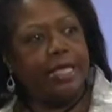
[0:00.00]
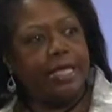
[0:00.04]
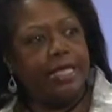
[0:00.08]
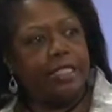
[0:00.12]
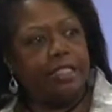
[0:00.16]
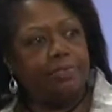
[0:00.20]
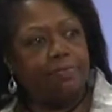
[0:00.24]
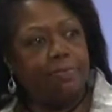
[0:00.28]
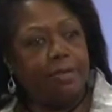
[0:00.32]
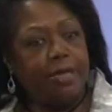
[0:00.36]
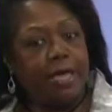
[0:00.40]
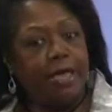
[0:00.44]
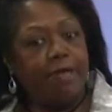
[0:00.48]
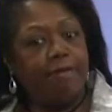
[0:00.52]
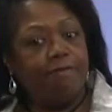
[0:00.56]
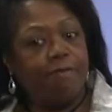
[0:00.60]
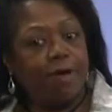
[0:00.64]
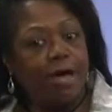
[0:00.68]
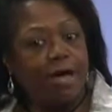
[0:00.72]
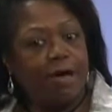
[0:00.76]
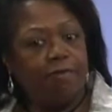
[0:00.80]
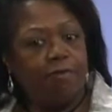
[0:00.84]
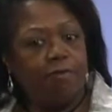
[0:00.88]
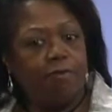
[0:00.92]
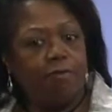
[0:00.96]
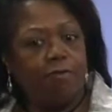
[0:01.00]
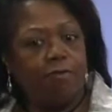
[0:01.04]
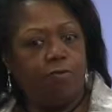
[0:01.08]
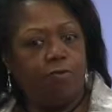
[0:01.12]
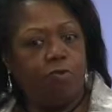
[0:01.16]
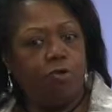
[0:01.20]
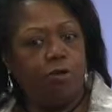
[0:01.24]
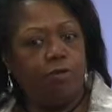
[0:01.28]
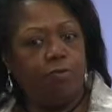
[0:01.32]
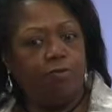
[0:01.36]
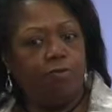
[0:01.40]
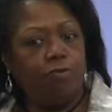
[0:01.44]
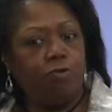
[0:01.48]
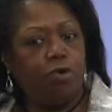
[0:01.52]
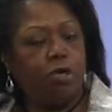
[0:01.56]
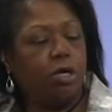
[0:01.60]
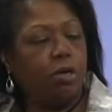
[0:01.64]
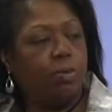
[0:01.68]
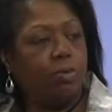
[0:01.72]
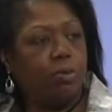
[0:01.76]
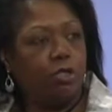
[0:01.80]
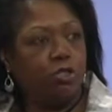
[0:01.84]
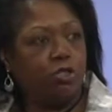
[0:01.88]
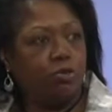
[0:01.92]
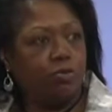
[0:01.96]
the SBA 504 for
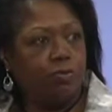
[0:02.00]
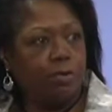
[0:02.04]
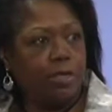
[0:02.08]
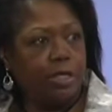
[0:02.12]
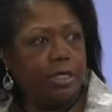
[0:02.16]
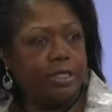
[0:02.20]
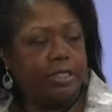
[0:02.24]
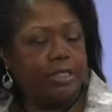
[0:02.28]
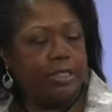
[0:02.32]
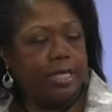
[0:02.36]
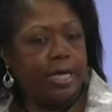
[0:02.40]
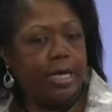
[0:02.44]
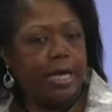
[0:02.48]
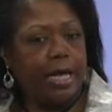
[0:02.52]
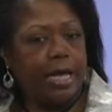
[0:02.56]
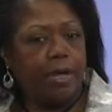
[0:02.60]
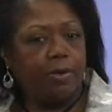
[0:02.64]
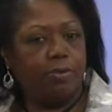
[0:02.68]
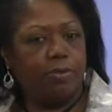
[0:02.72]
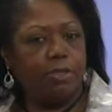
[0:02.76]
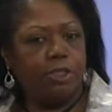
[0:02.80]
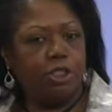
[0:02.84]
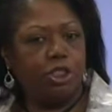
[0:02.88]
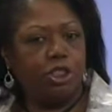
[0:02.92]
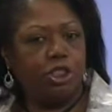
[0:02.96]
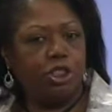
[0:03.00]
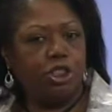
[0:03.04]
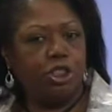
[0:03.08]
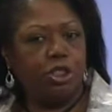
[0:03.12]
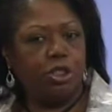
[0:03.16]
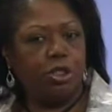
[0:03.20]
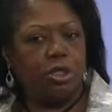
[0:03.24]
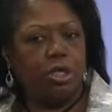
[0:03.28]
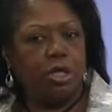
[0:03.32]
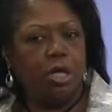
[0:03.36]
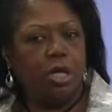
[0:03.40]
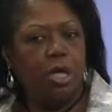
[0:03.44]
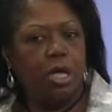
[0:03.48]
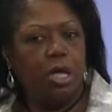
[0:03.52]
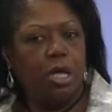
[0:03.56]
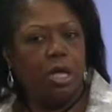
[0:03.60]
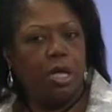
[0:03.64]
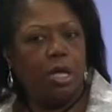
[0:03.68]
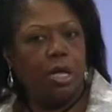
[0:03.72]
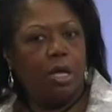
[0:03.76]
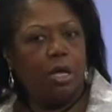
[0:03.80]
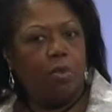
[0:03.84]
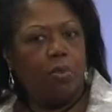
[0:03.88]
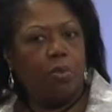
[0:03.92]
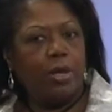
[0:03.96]
commercial real estate acquisition,
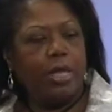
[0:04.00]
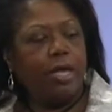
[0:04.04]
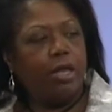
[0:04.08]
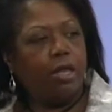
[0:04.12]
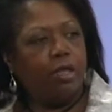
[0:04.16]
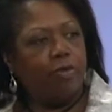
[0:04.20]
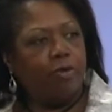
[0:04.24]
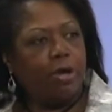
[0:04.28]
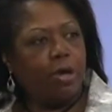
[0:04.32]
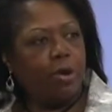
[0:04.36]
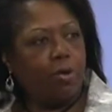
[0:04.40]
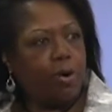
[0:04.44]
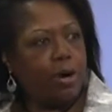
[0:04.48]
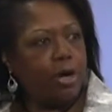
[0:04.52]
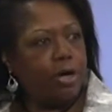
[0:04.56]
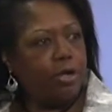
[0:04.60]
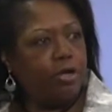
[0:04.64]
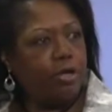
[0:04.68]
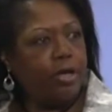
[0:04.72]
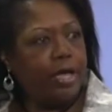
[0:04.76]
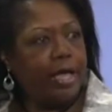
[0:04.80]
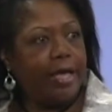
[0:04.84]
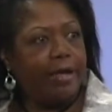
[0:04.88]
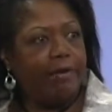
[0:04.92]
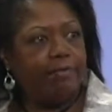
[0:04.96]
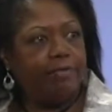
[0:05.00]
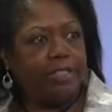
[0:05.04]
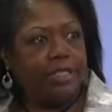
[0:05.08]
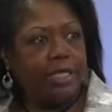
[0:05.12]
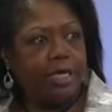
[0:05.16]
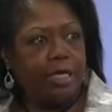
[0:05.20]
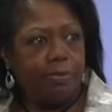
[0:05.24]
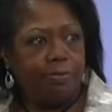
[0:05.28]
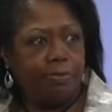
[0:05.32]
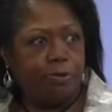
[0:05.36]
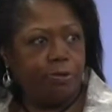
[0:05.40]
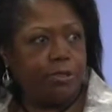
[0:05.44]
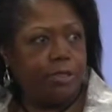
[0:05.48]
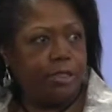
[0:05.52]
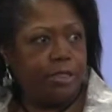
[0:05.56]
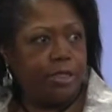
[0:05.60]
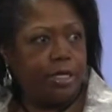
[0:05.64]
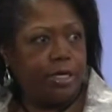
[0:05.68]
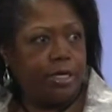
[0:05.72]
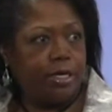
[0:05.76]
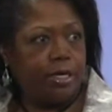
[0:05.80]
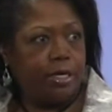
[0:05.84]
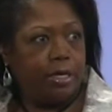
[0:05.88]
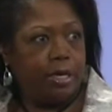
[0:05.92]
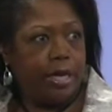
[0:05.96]
we only require you to have
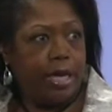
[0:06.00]
10%